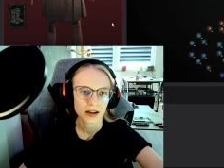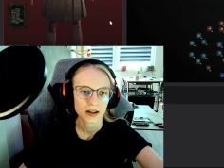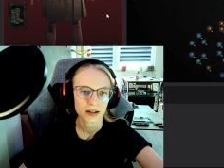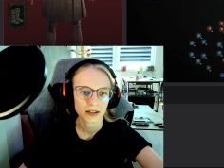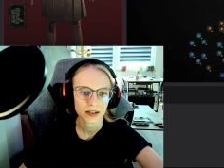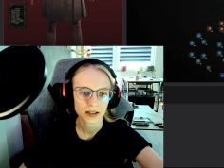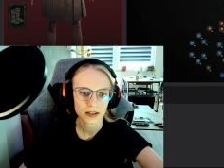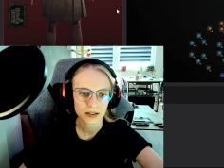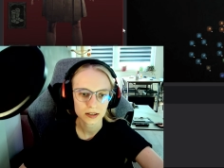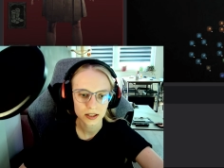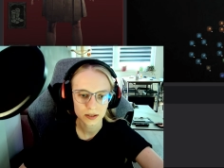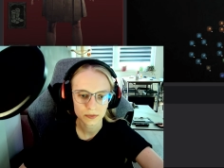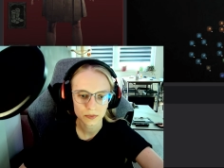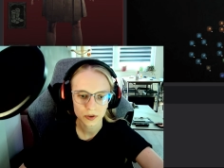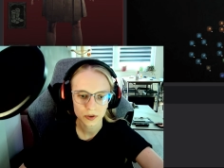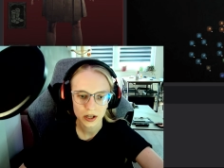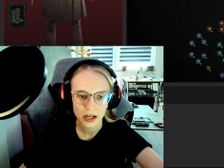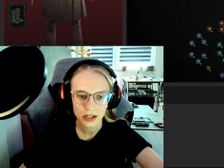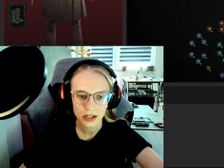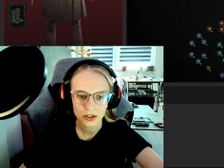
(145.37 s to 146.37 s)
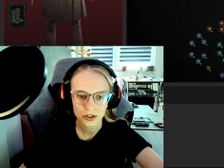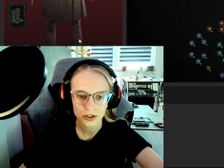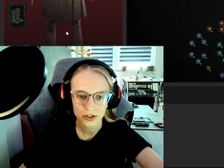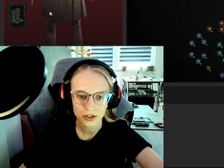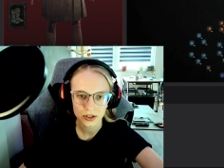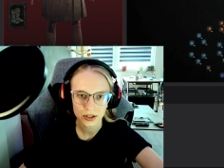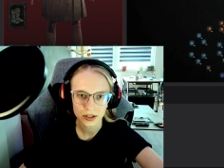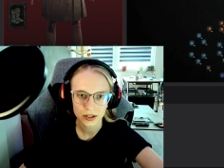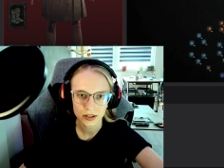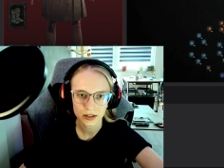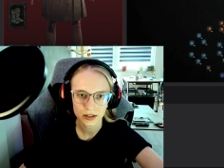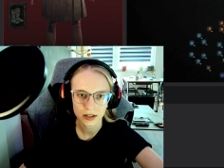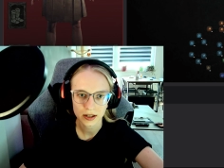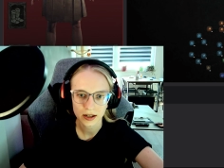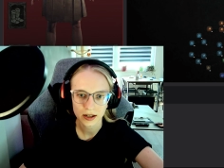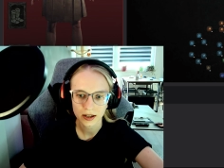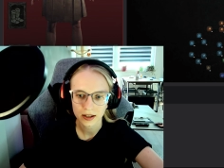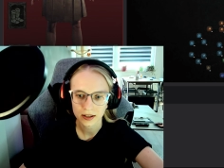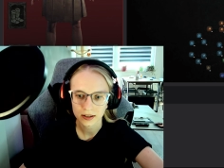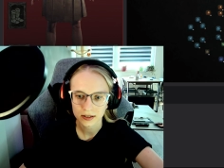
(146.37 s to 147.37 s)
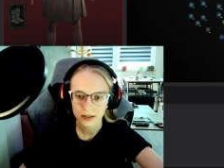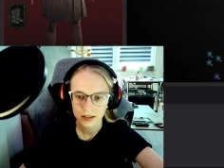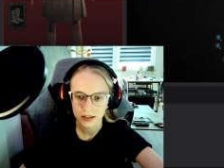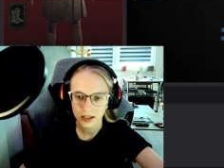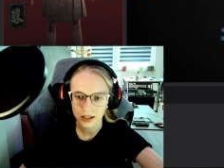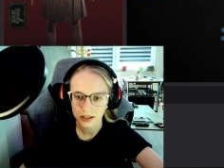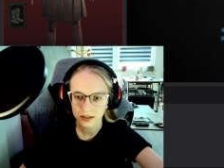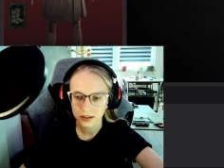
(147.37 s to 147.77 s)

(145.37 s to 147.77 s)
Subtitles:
gear simulation and skill